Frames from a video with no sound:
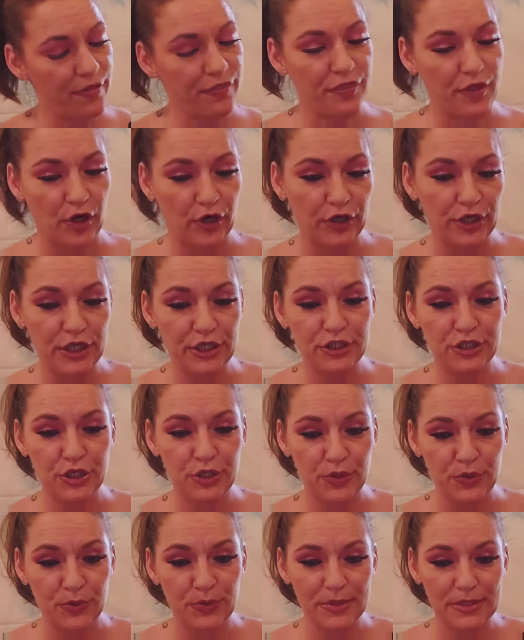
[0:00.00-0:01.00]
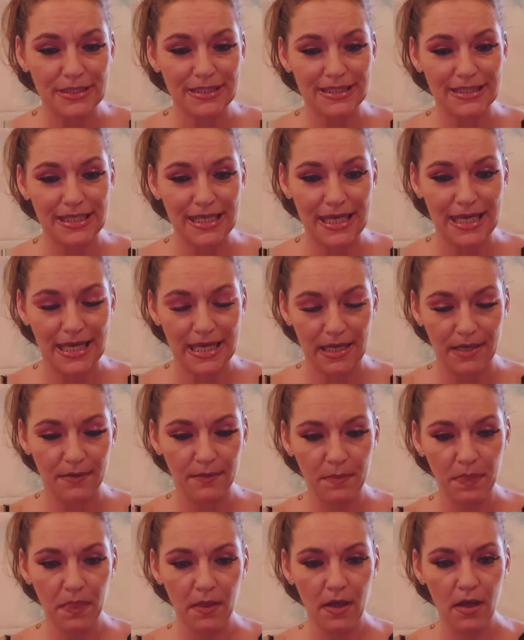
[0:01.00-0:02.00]
32C,
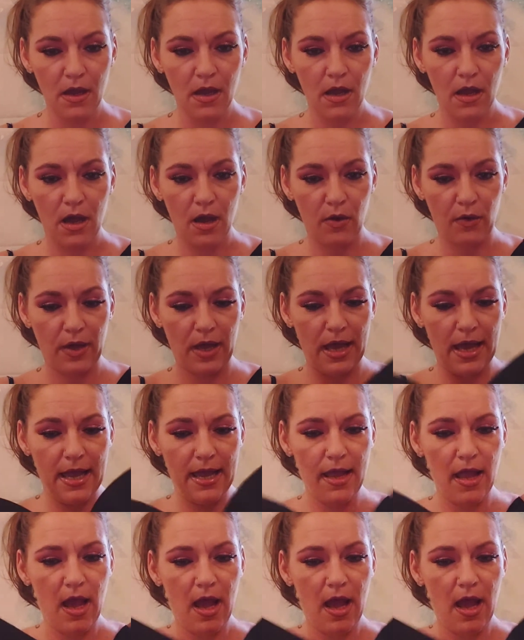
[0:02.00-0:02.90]
okay?